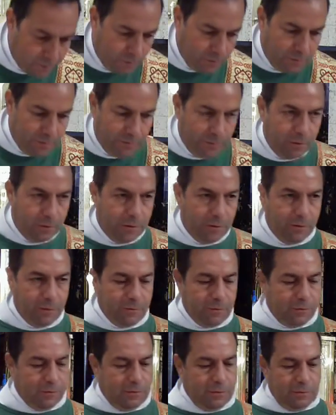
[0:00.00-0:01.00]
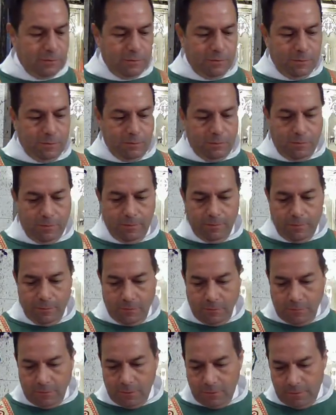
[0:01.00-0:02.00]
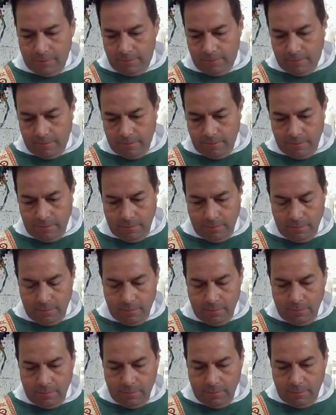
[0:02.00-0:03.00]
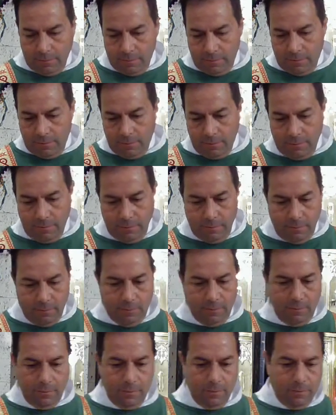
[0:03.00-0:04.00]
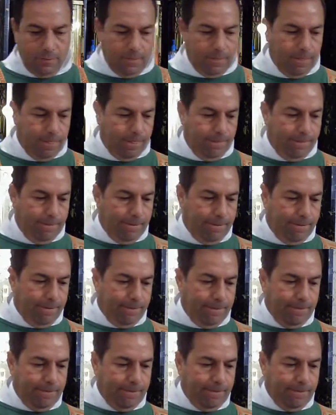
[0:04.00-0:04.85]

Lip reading: Nothing is said.